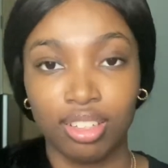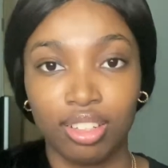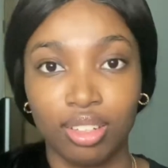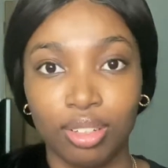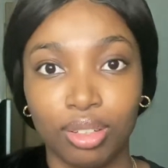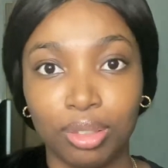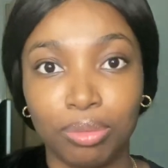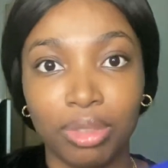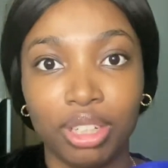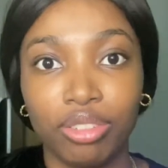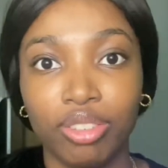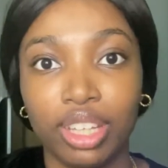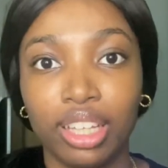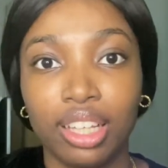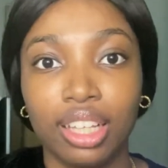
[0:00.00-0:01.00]
on my
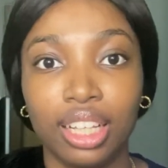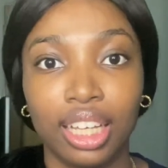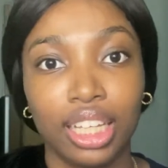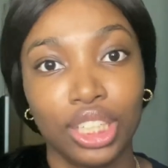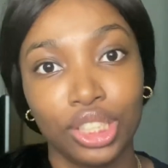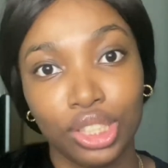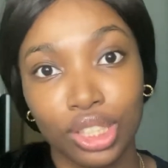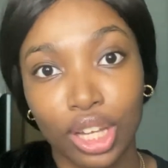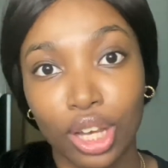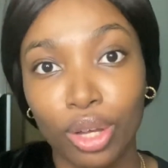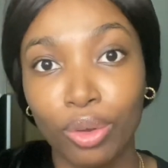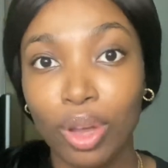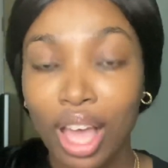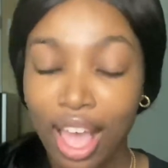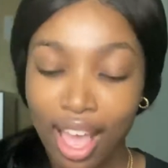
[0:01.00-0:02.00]
finger like so,
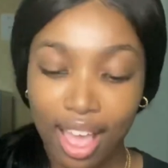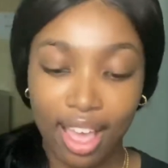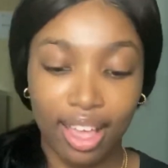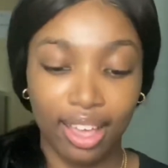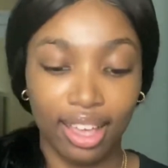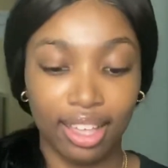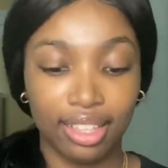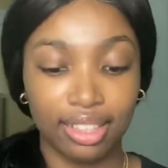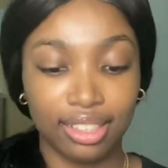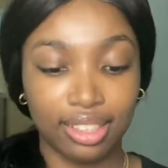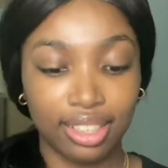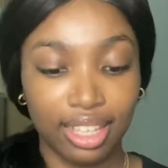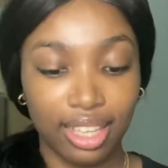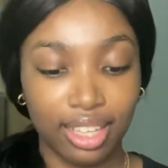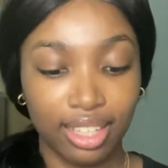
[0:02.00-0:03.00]
and
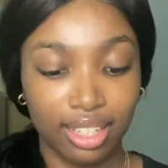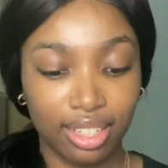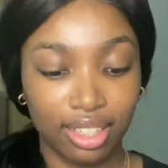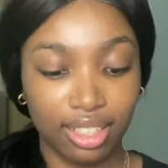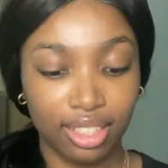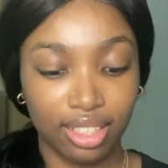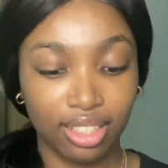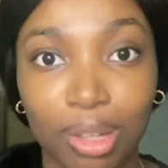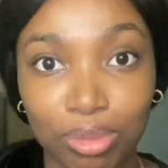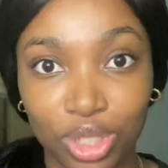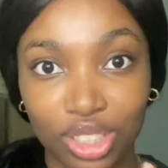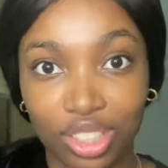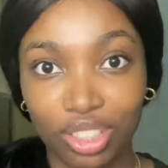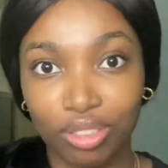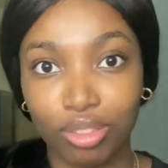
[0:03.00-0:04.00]
then I'm just
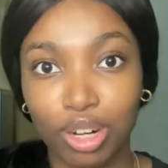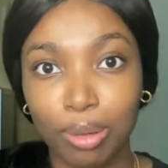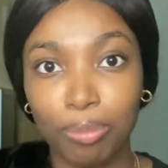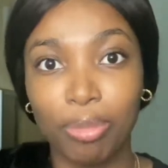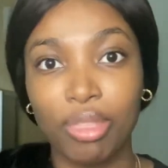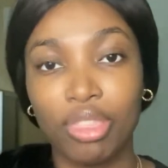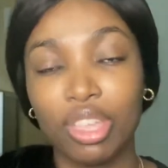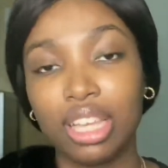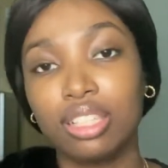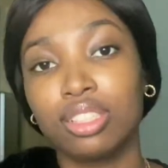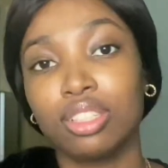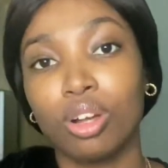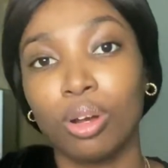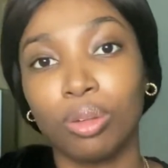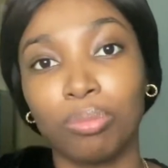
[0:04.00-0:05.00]
going to rub this
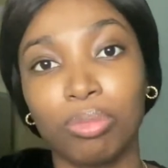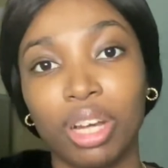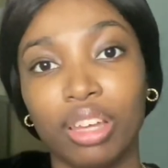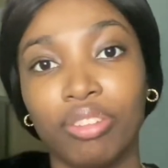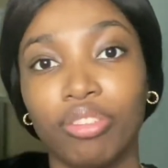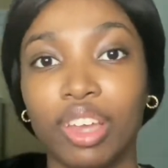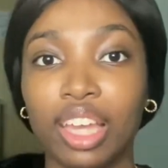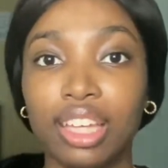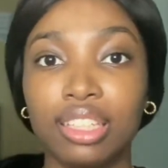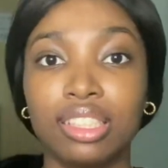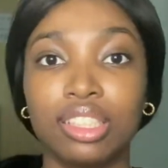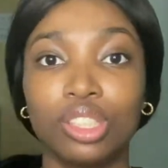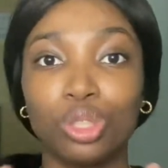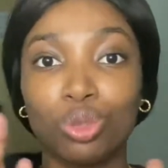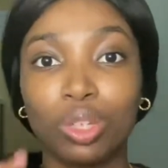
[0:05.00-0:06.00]
on my
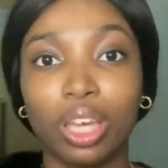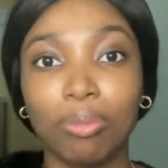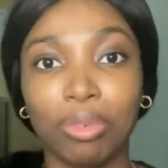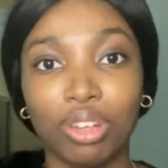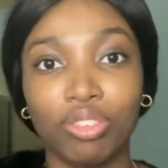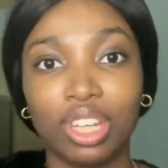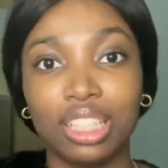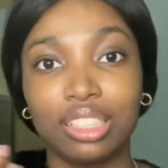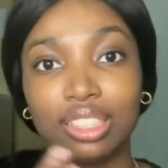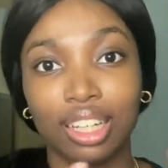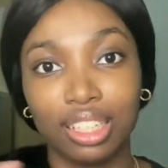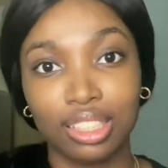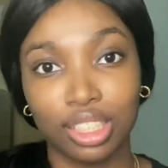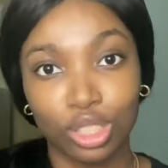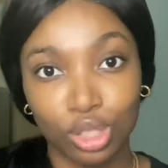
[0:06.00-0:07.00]
face to get my face
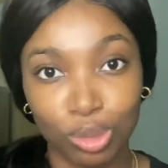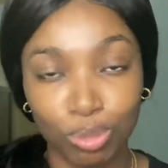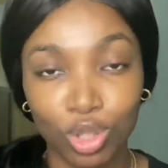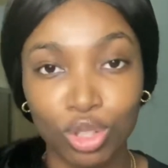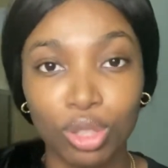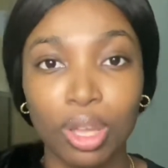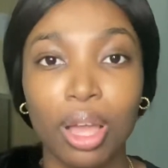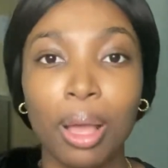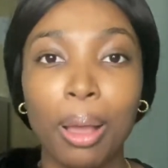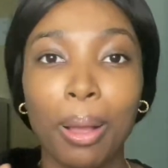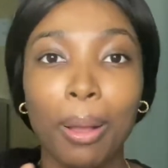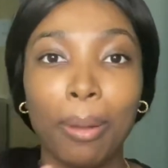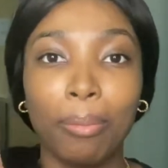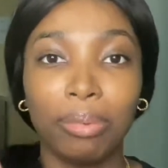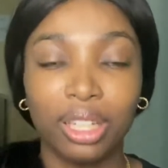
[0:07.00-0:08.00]
nice and smooth,
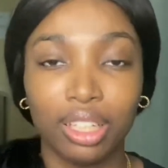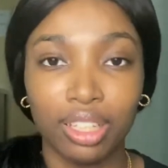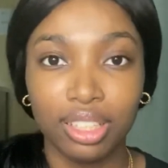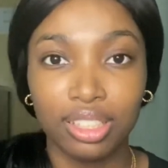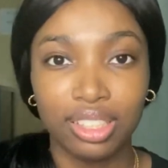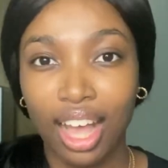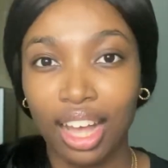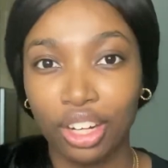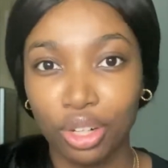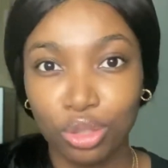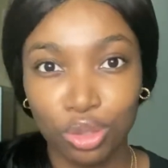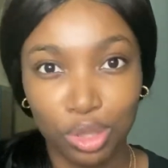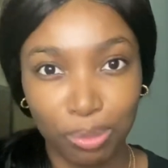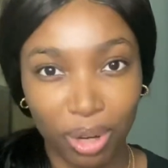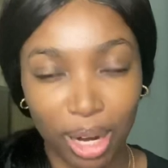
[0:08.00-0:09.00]
because I don't
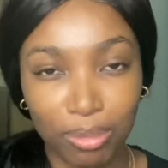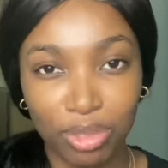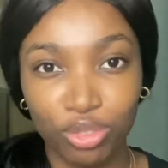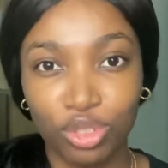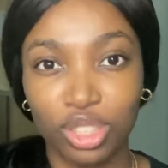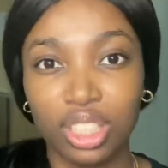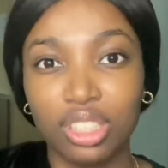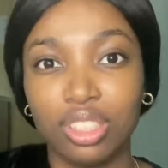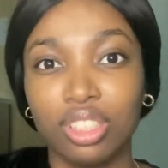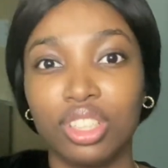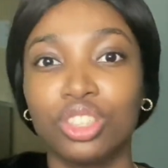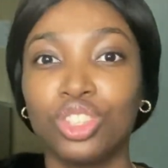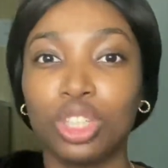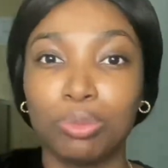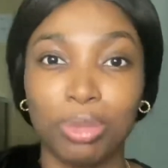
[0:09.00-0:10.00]
use primer for this look,
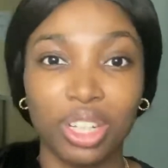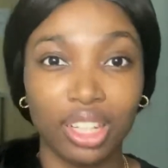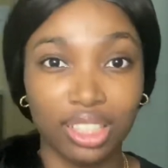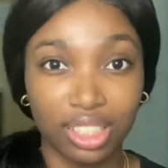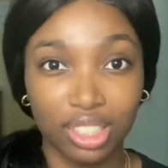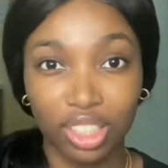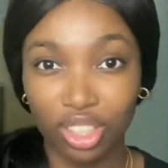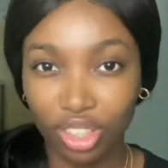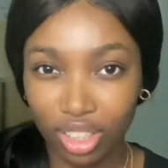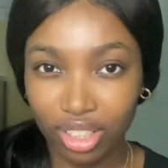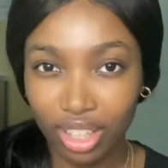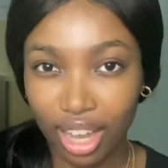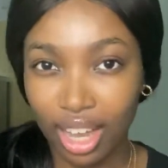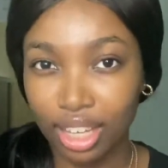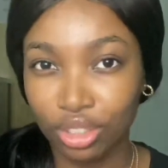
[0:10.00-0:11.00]
just because it's a look
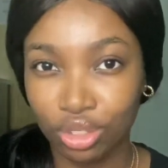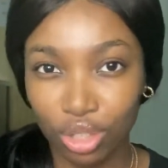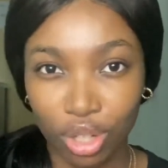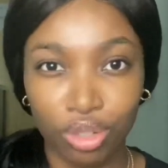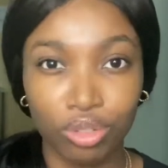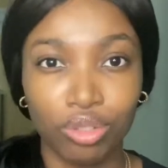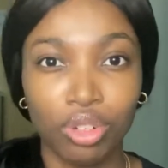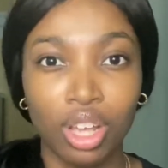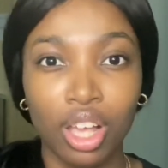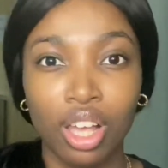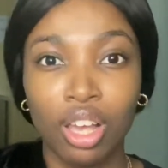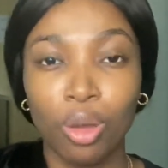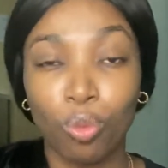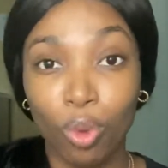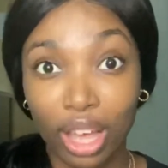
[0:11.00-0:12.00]
that I don't
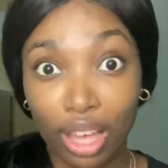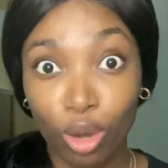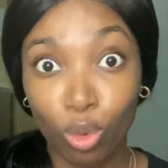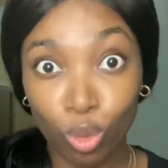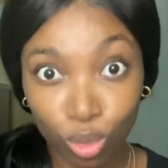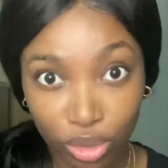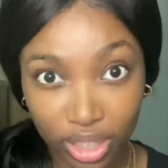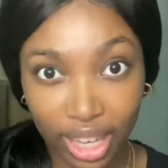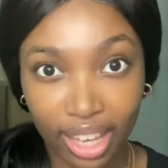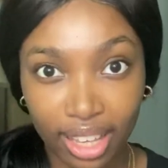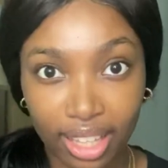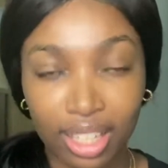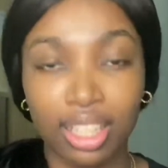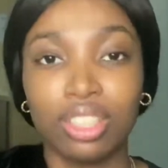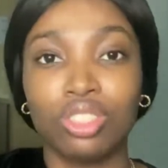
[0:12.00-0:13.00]
wear all
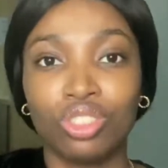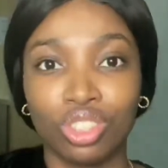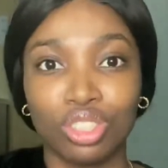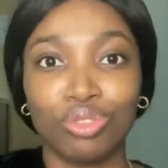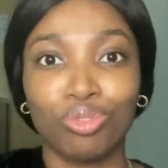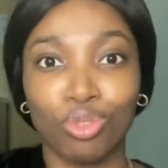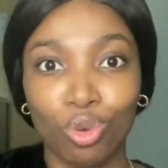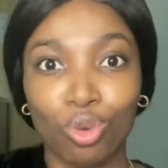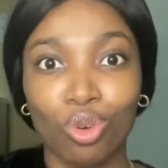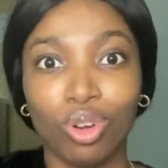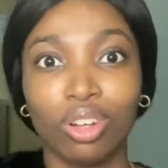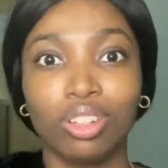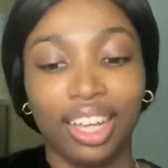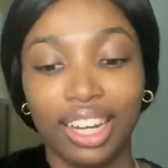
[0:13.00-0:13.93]
day. It's just for a